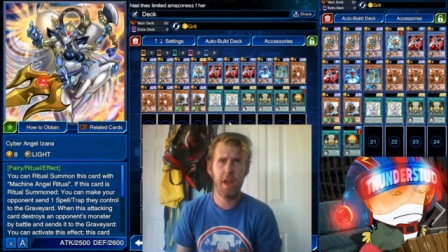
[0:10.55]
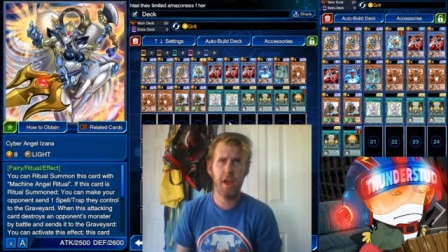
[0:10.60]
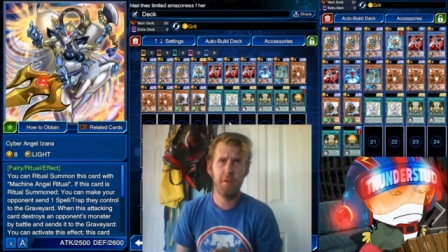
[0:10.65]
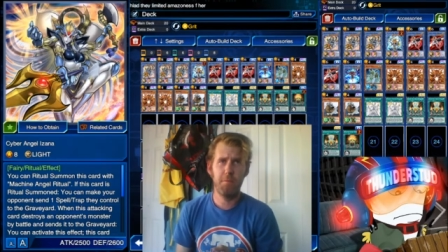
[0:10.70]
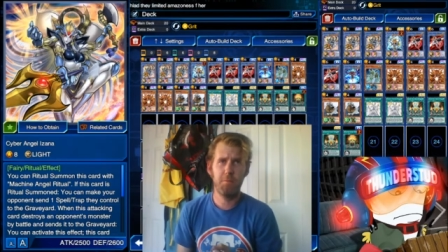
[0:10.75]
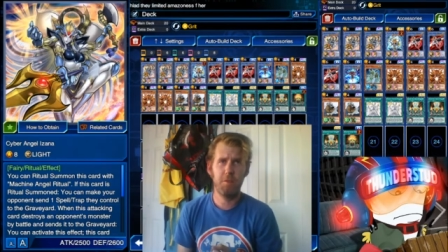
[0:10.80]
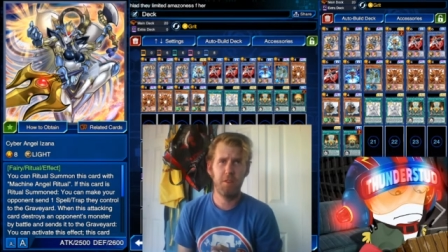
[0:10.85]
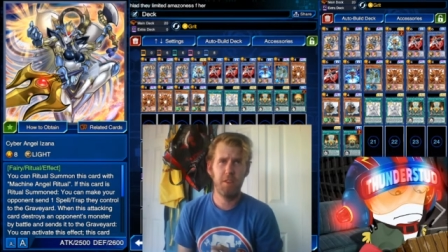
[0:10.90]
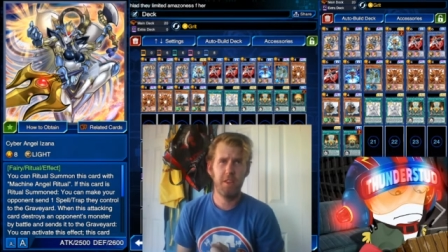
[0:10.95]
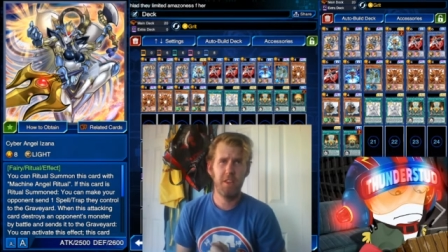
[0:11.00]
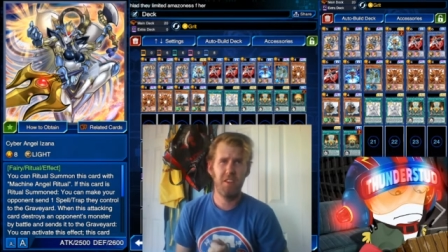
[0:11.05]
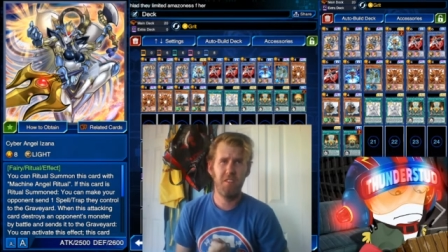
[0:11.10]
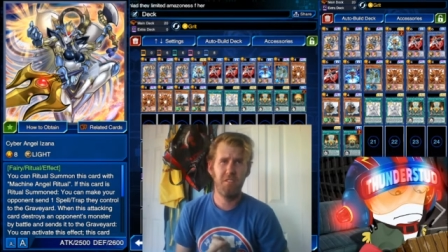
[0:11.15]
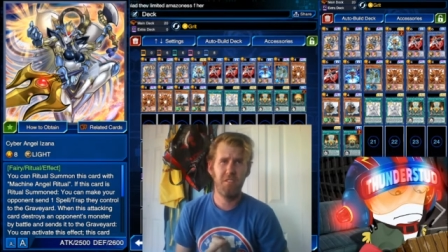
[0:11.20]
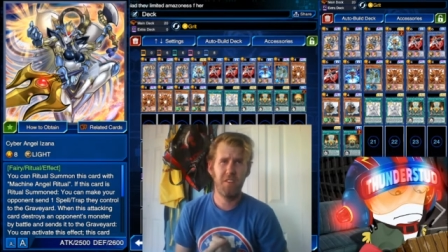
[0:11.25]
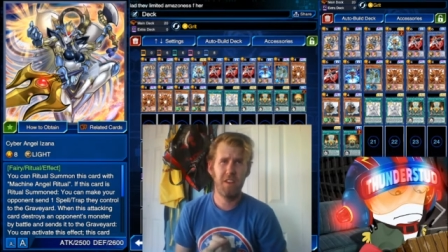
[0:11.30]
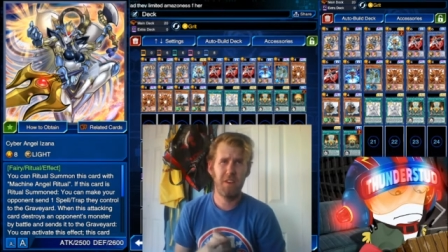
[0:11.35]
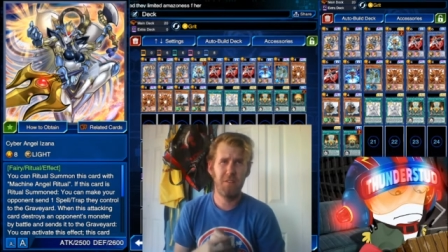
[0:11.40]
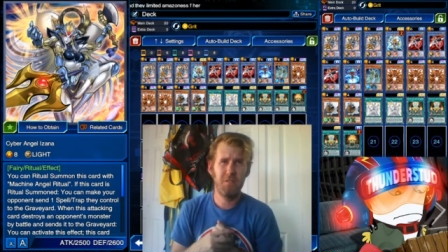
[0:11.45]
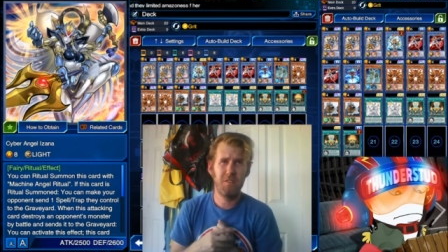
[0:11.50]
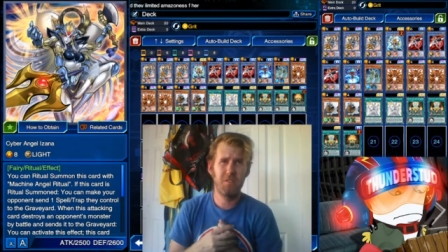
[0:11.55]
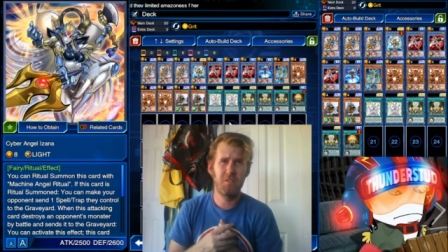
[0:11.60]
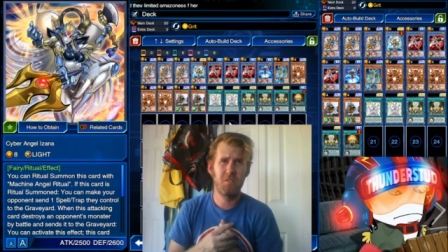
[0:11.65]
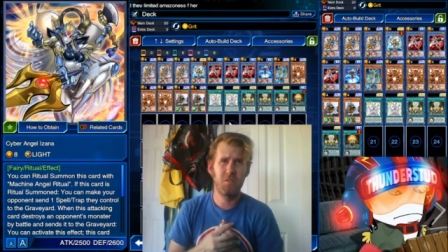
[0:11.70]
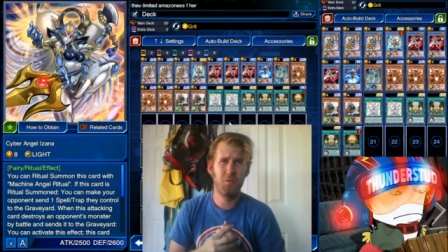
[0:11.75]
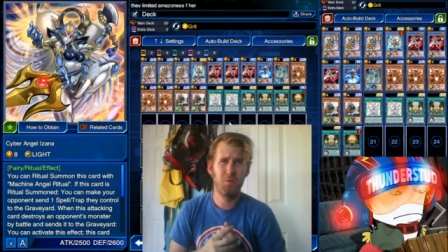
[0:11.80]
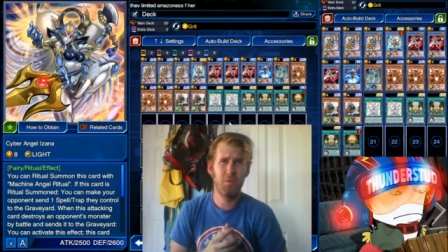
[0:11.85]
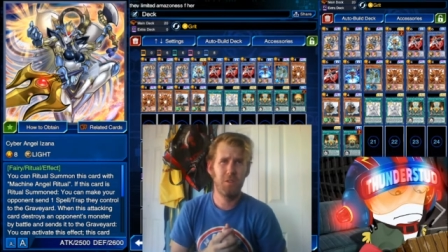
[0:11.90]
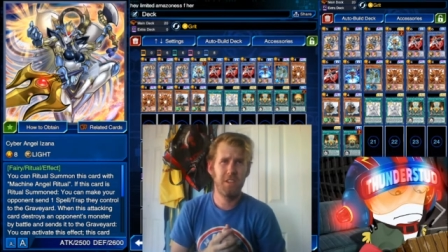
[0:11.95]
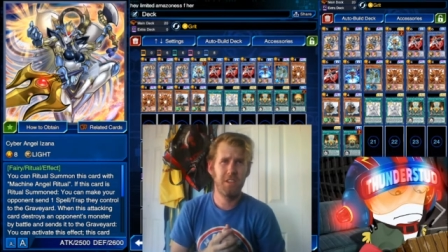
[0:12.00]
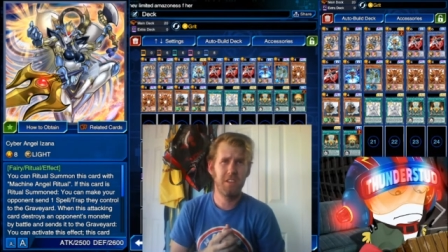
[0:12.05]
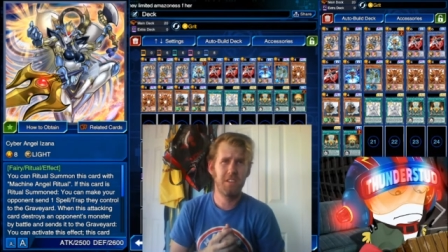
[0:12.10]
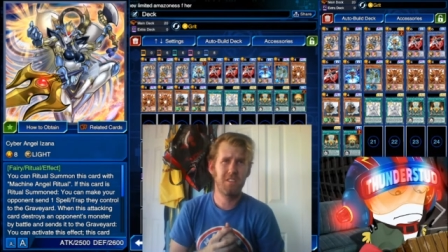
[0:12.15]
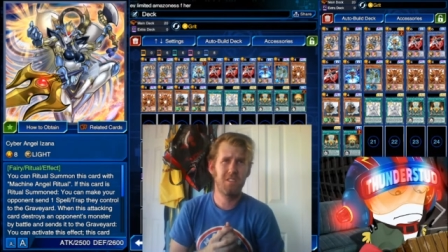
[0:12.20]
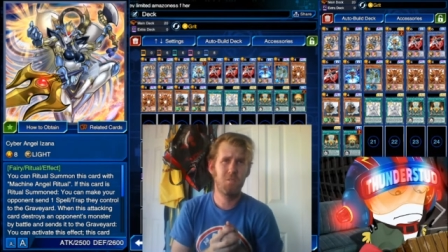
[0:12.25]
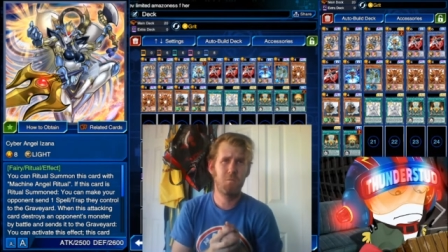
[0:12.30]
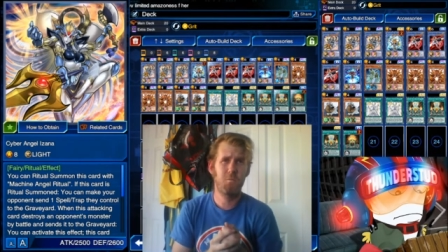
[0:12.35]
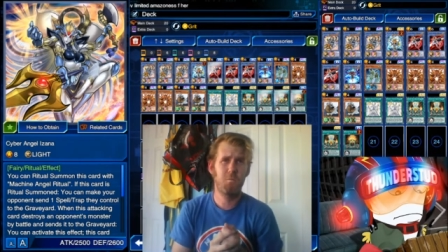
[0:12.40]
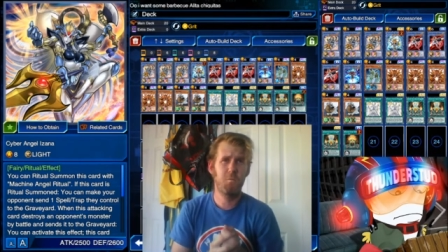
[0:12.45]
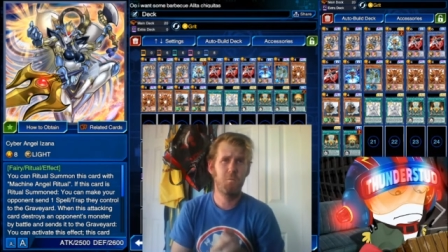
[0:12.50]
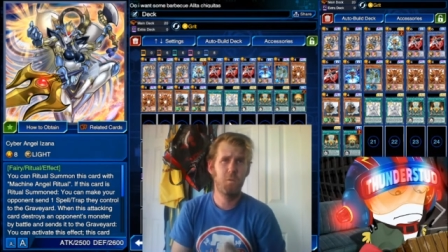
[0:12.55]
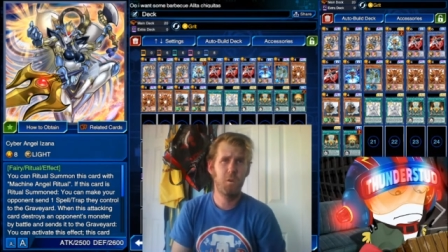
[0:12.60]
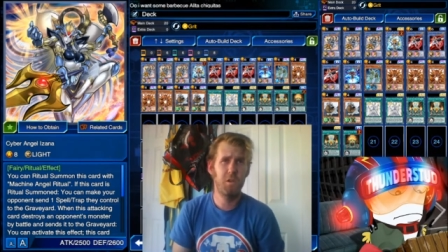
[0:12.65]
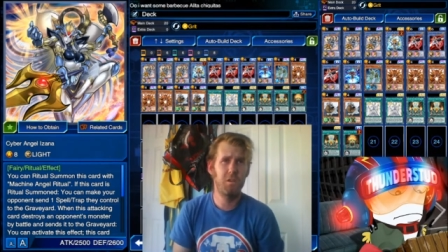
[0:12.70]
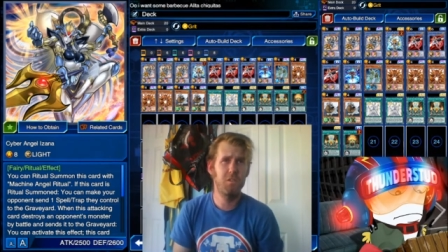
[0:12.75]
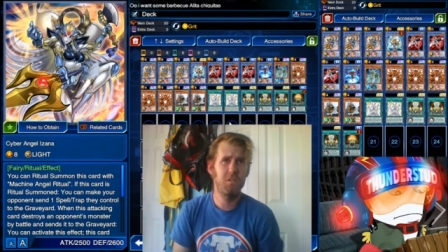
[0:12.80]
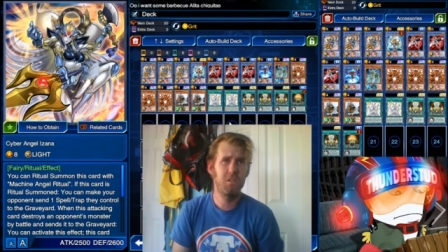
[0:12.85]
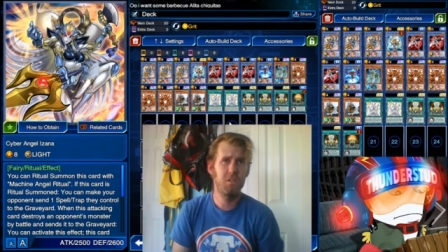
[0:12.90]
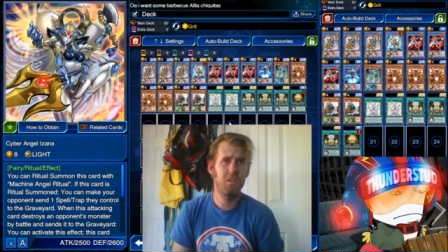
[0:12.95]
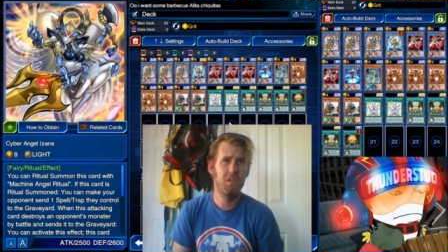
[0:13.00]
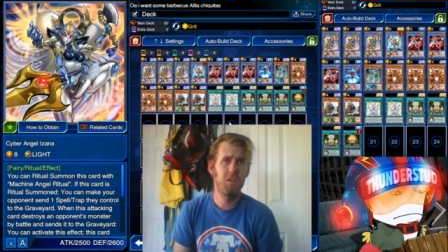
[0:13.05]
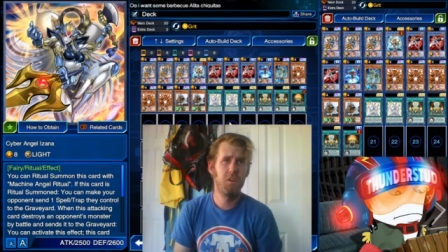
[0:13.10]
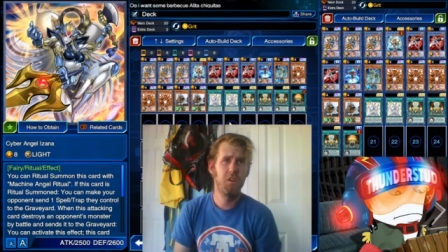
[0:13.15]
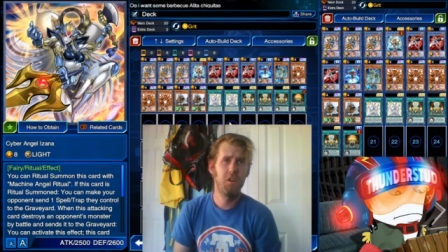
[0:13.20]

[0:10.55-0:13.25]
I believe it was Duel Link's first